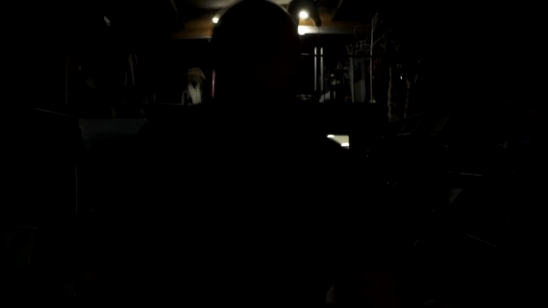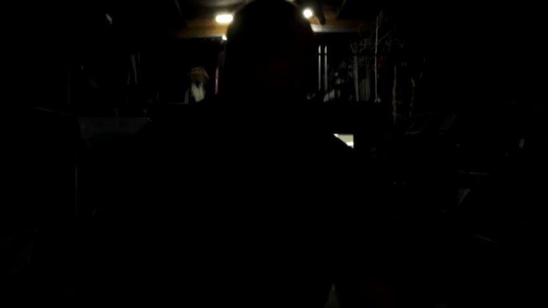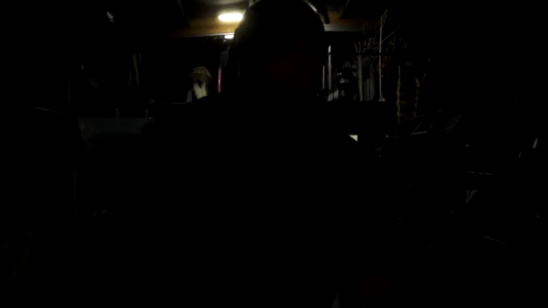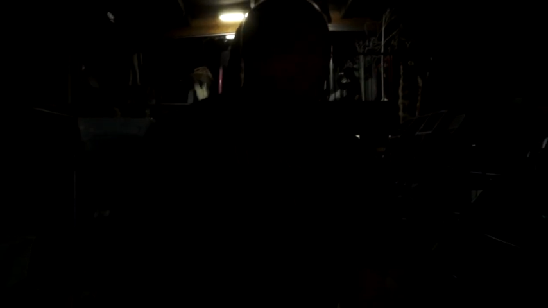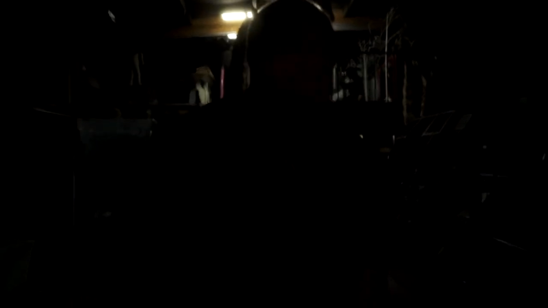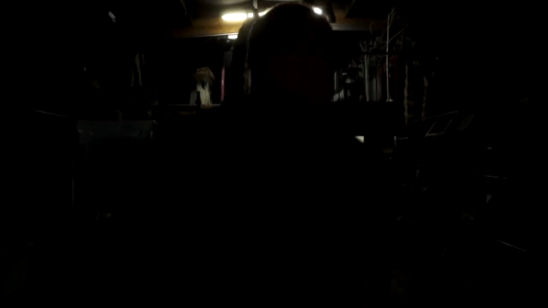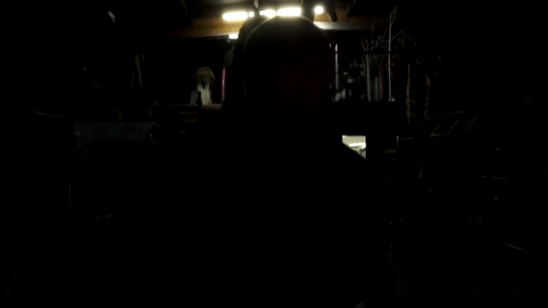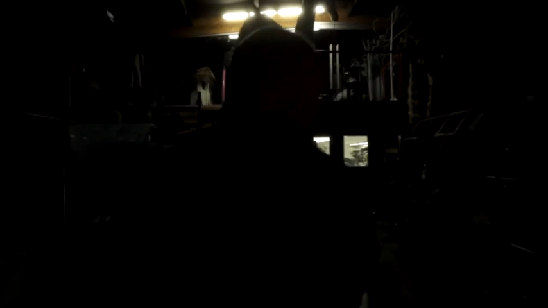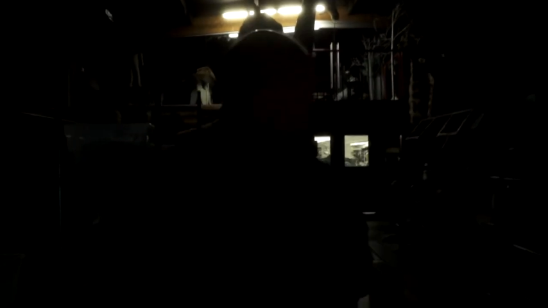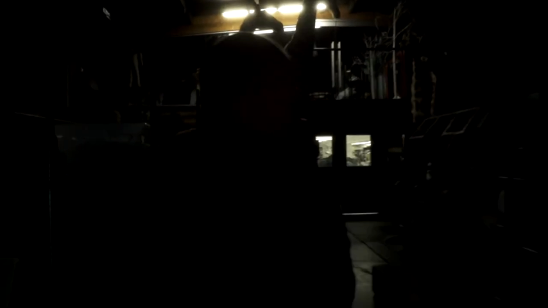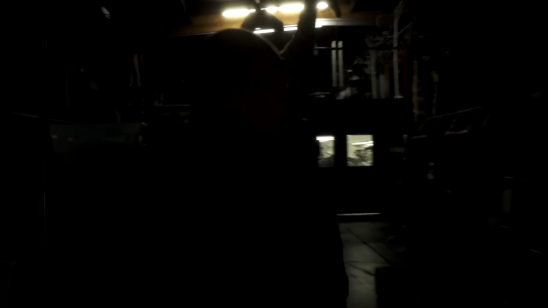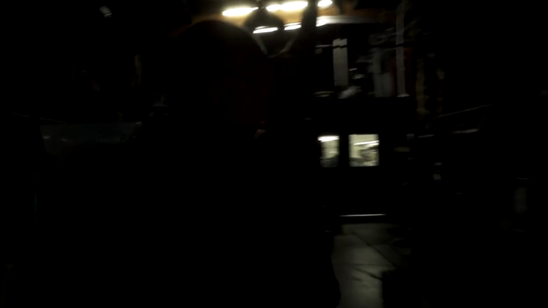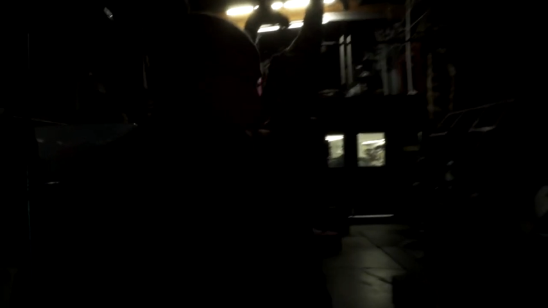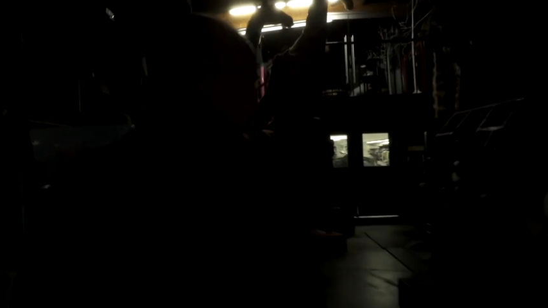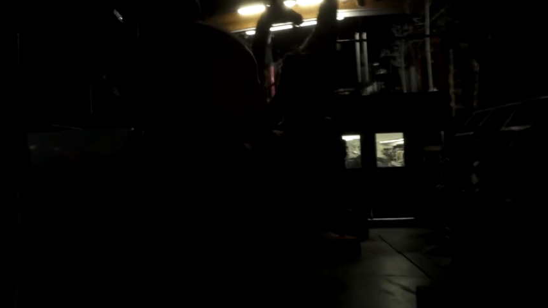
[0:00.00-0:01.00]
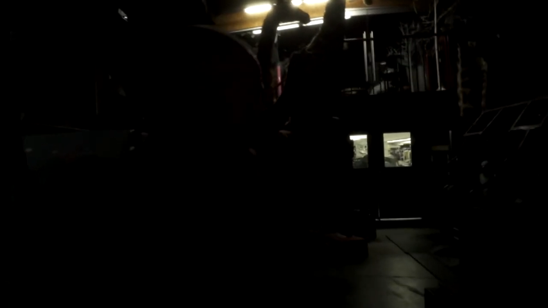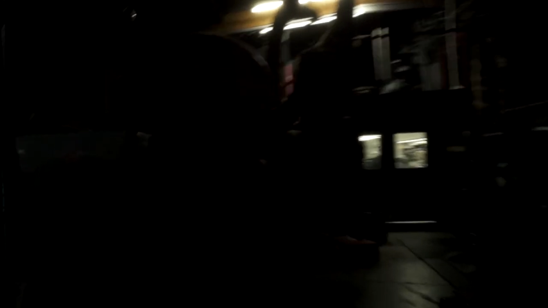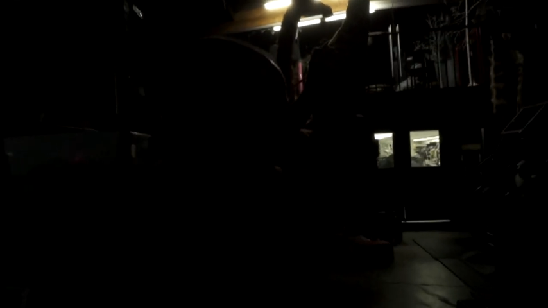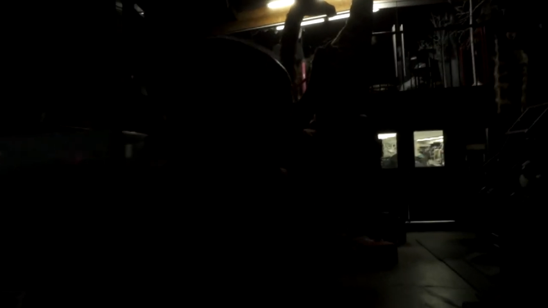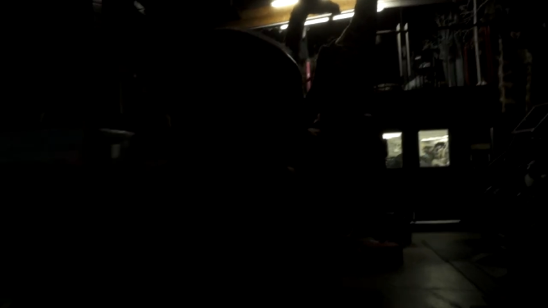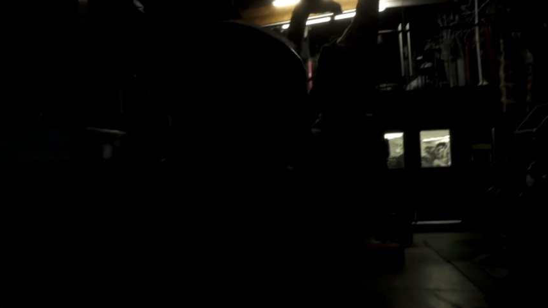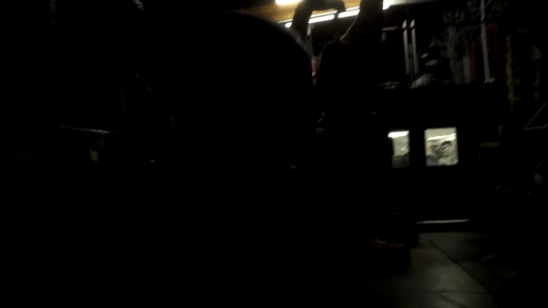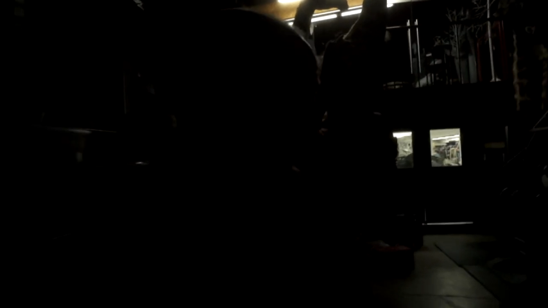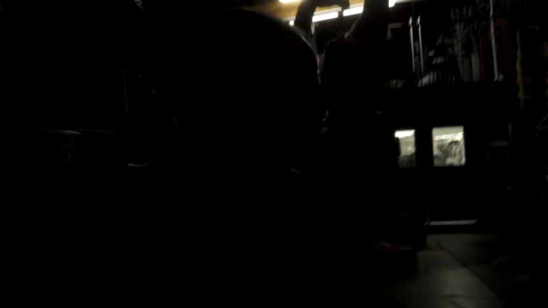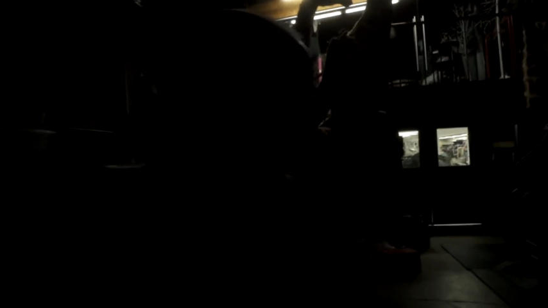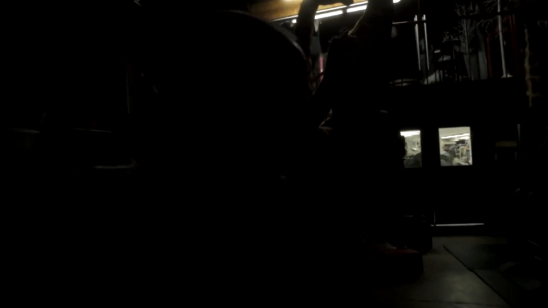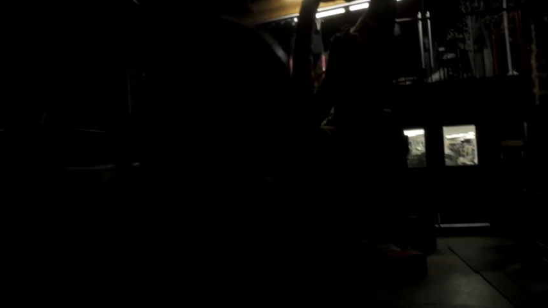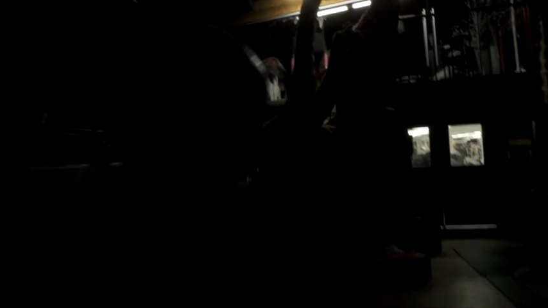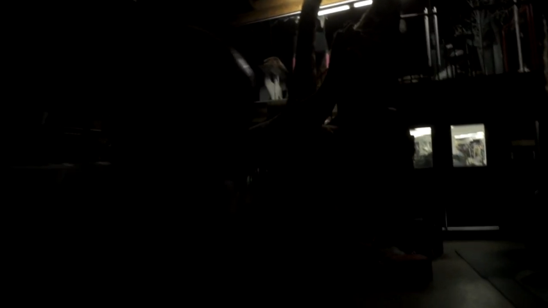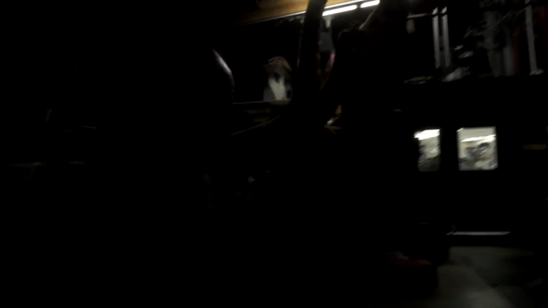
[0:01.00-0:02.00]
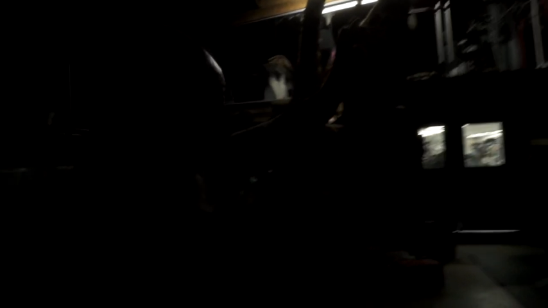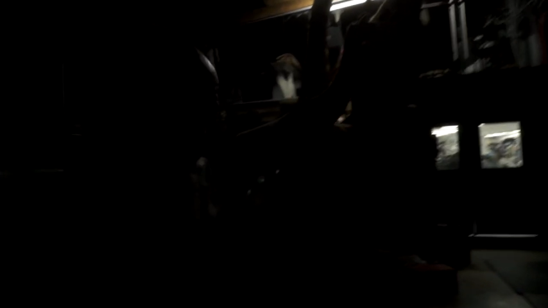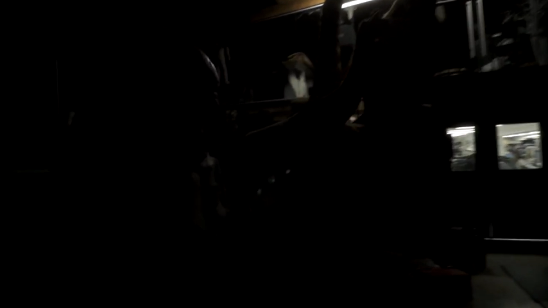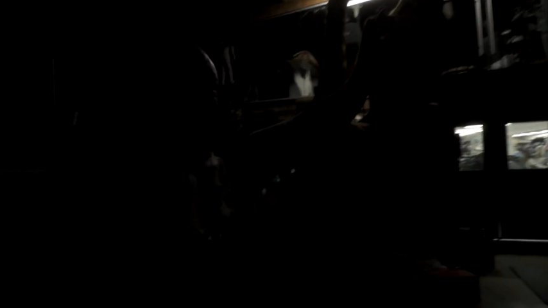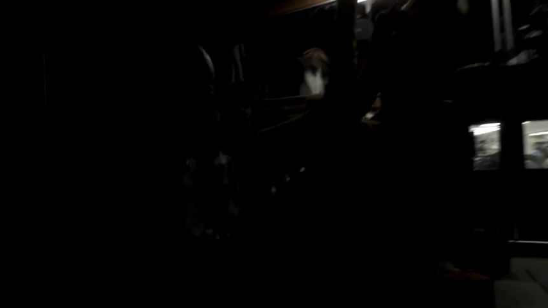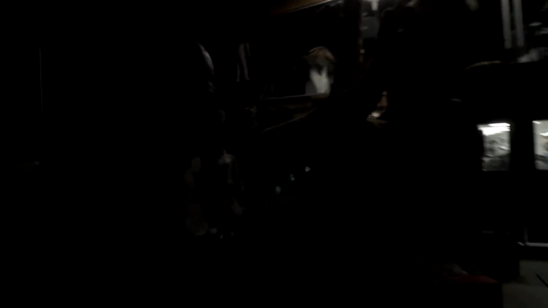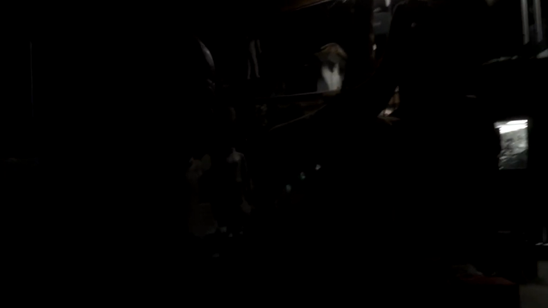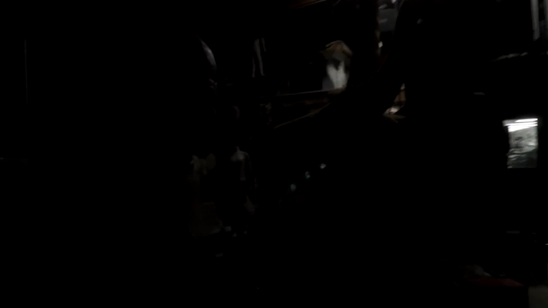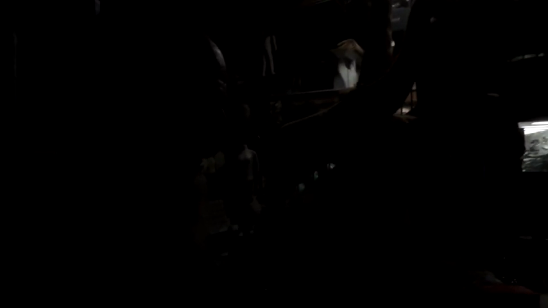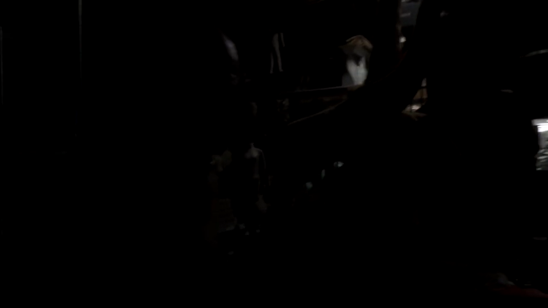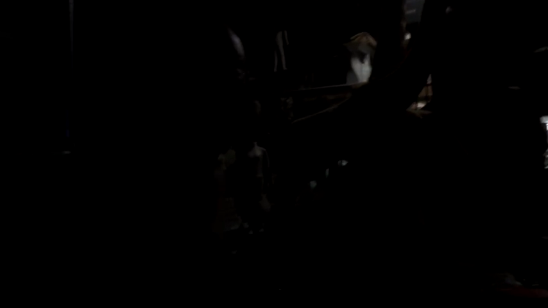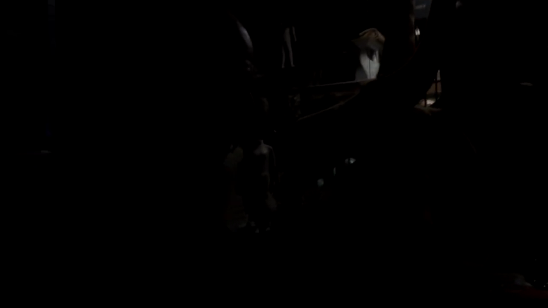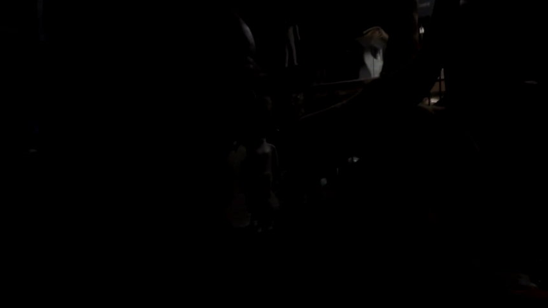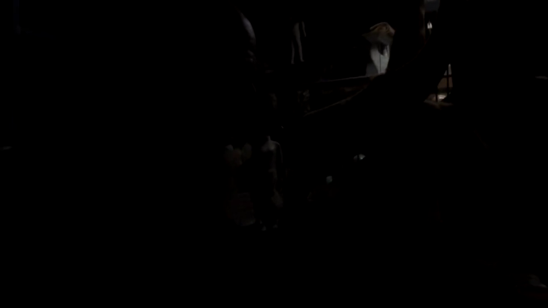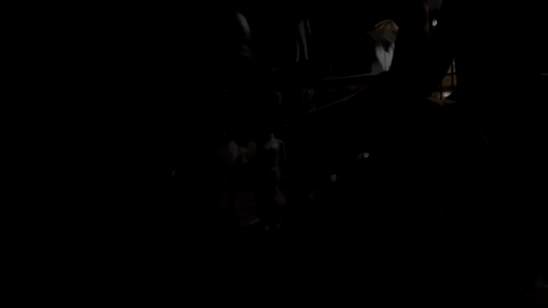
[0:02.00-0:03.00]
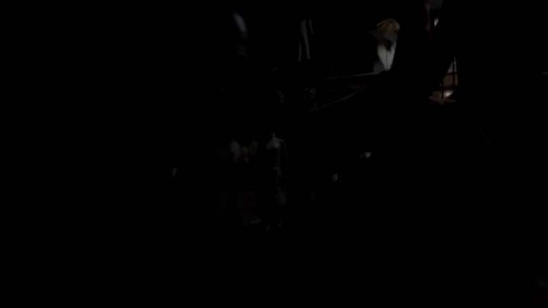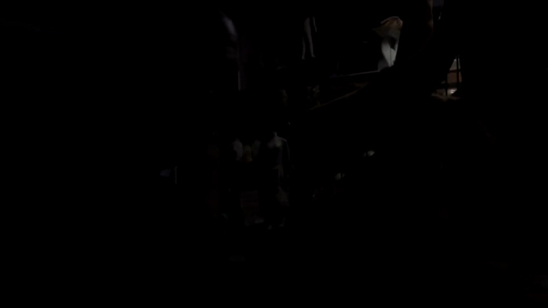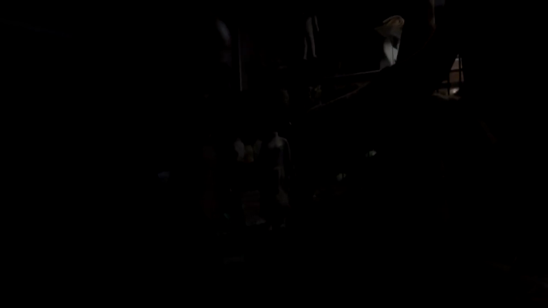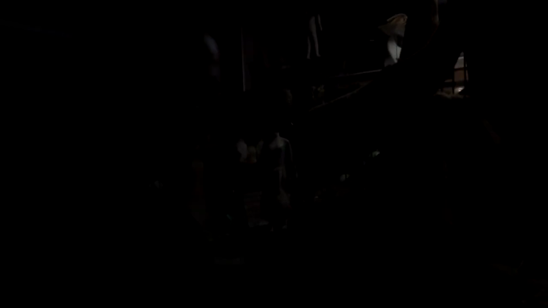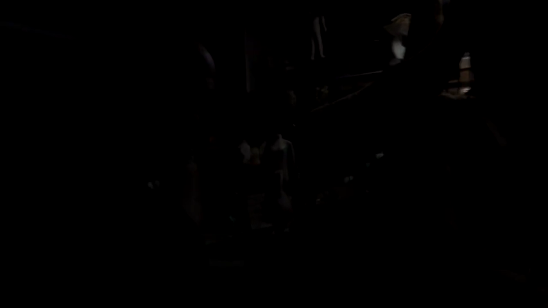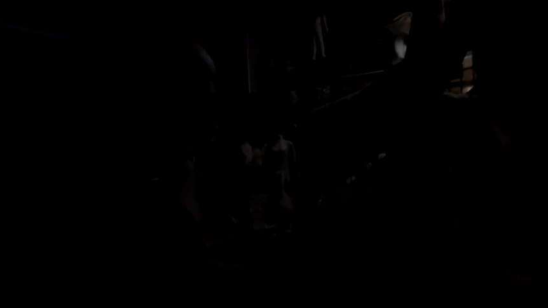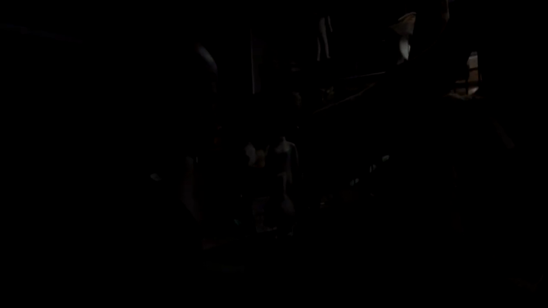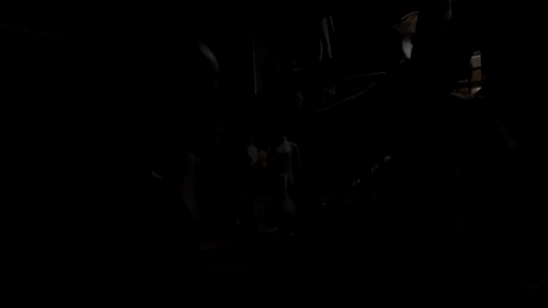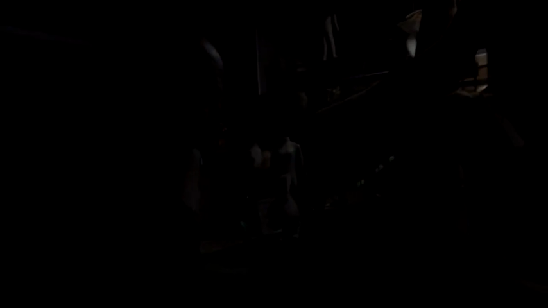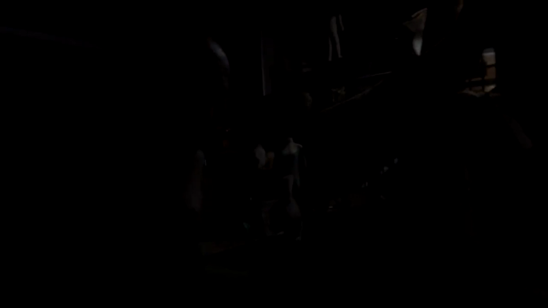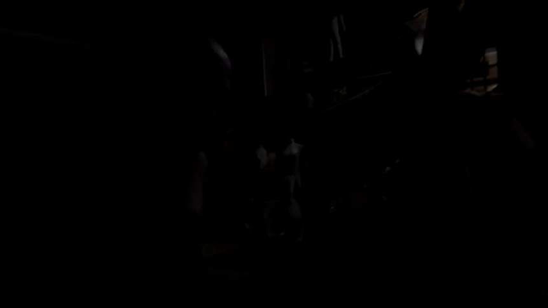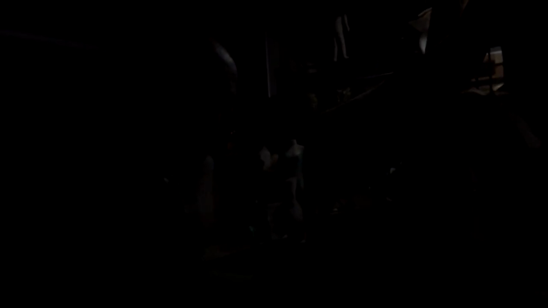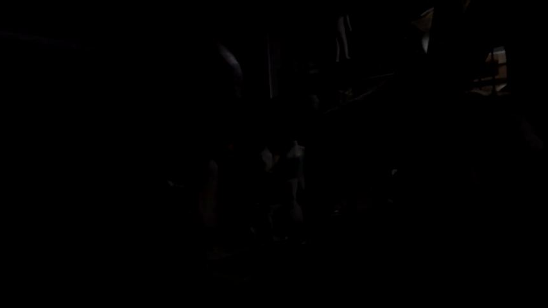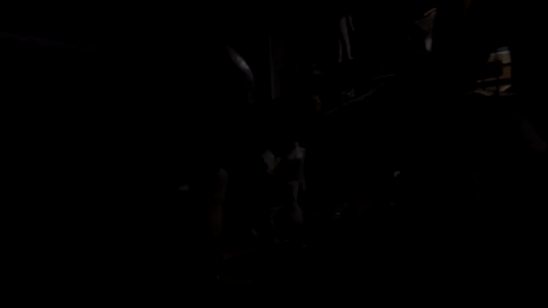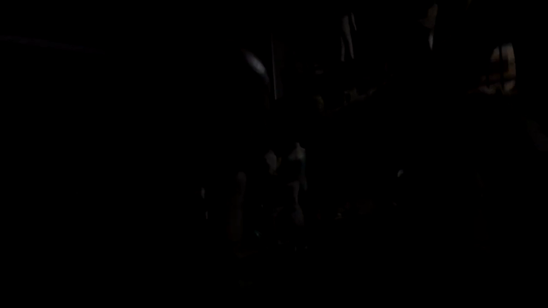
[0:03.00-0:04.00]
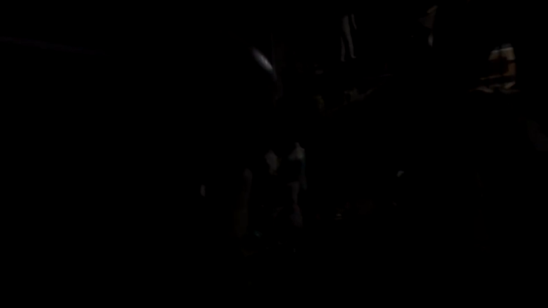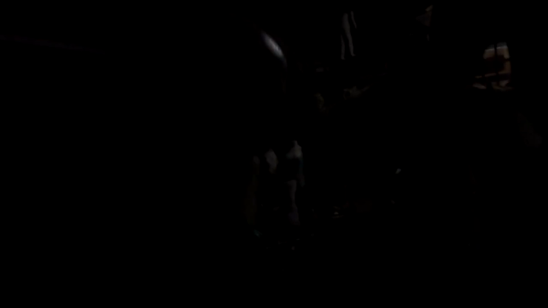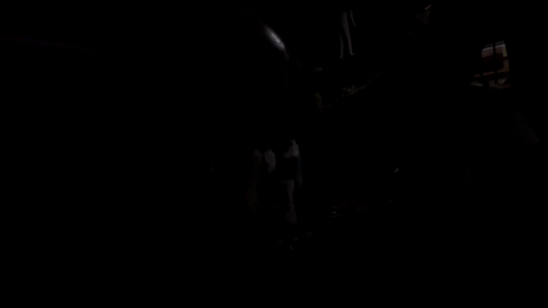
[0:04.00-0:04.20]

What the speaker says: [unreadable: no face in view]